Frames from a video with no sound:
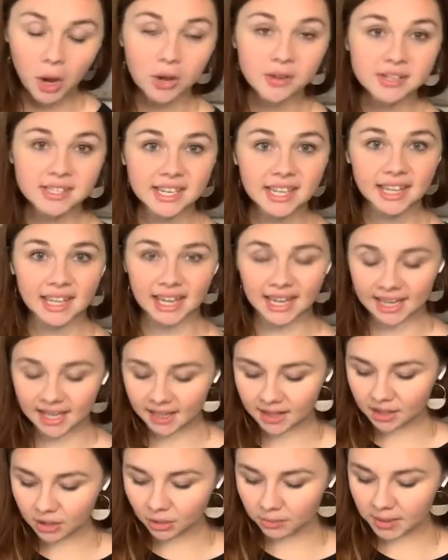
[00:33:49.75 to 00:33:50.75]
post a
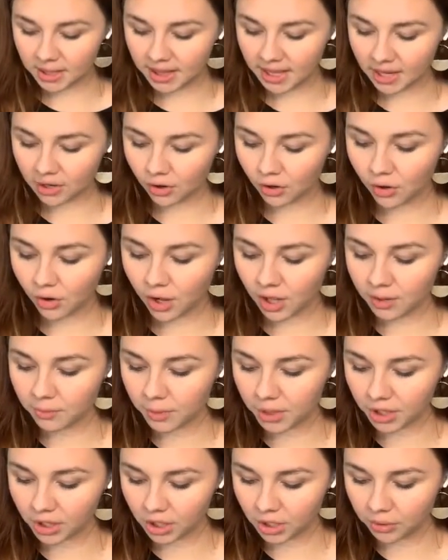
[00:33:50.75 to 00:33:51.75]
link a little bit later on
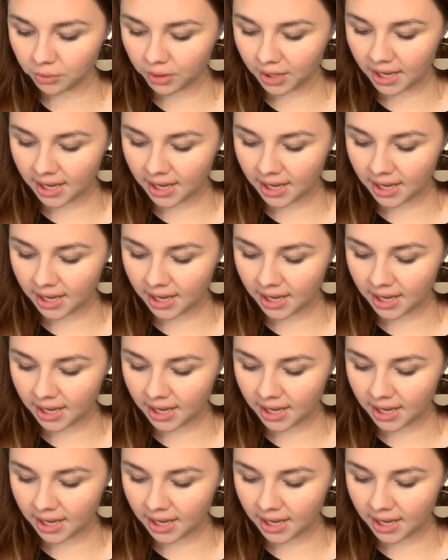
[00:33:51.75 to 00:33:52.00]
where you